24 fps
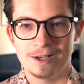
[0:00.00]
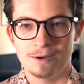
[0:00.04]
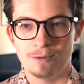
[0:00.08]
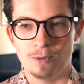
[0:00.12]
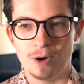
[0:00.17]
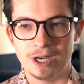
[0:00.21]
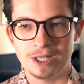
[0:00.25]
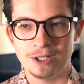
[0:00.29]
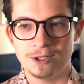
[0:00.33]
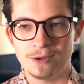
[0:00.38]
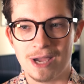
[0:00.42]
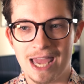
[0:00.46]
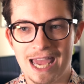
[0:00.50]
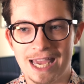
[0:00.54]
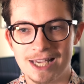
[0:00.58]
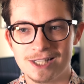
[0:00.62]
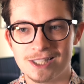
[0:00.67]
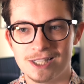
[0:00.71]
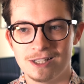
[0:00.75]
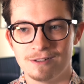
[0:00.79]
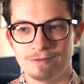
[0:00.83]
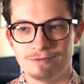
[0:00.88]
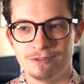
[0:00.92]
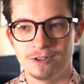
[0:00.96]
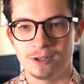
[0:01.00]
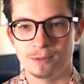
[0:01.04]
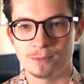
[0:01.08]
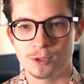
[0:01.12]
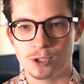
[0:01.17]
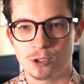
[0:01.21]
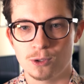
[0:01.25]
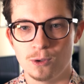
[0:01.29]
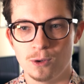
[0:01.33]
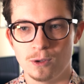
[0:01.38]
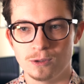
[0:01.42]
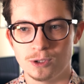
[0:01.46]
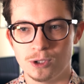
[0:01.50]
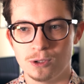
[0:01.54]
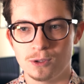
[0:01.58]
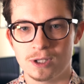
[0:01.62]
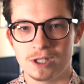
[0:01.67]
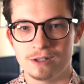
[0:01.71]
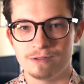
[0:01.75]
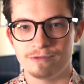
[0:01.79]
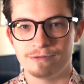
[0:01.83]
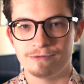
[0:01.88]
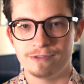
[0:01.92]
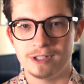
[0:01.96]
when you exit film school, you
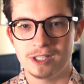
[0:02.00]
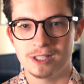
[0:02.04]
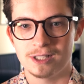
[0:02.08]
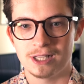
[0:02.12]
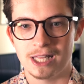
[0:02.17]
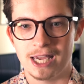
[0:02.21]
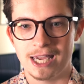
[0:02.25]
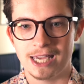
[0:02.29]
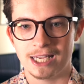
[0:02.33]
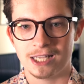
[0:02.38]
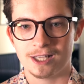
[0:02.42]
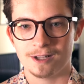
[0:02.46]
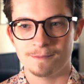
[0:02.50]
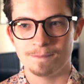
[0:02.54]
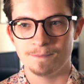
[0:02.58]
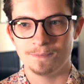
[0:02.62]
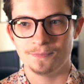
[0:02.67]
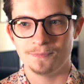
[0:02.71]
can feel like,